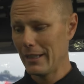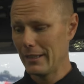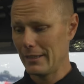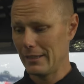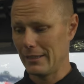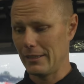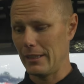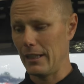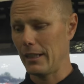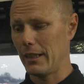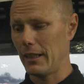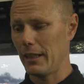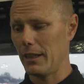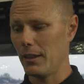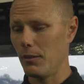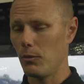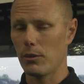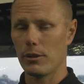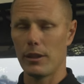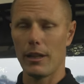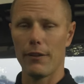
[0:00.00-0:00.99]
sticky,
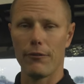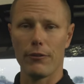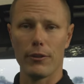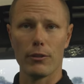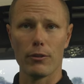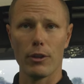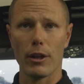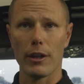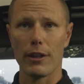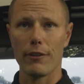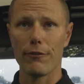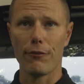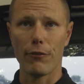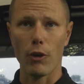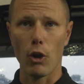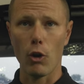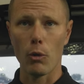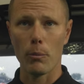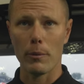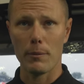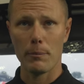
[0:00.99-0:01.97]
we're definitely running
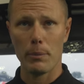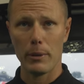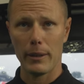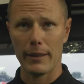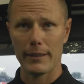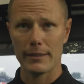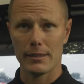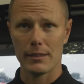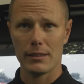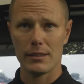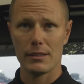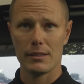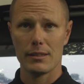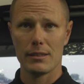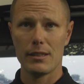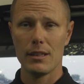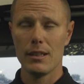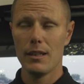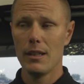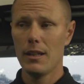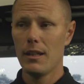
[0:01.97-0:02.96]
foam in
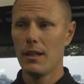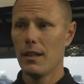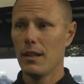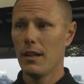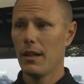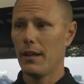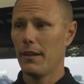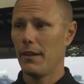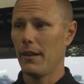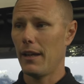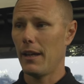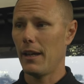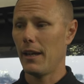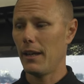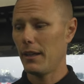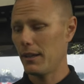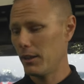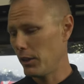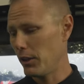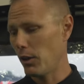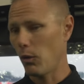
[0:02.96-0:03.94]
places
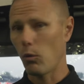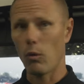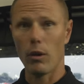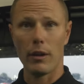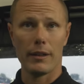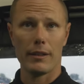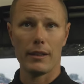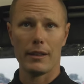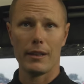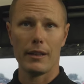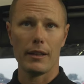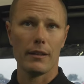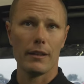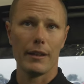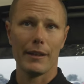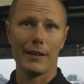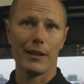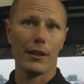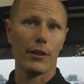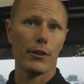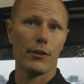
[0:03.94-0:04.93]
that you don't want it to get
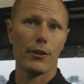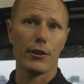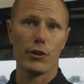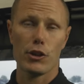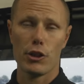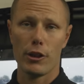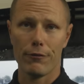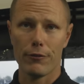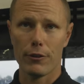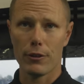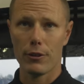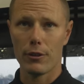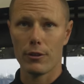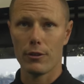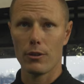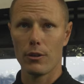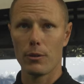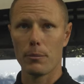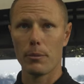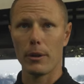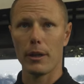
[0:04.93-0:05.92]
like under the shifter
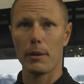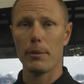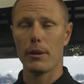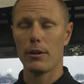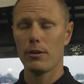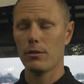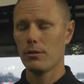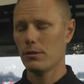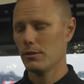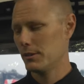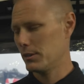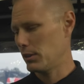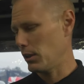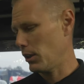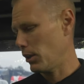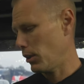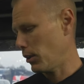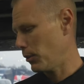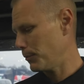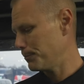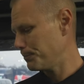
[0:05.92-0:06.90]
or brake pedal.
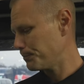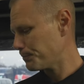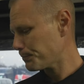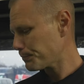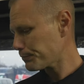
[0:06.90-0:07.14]
So,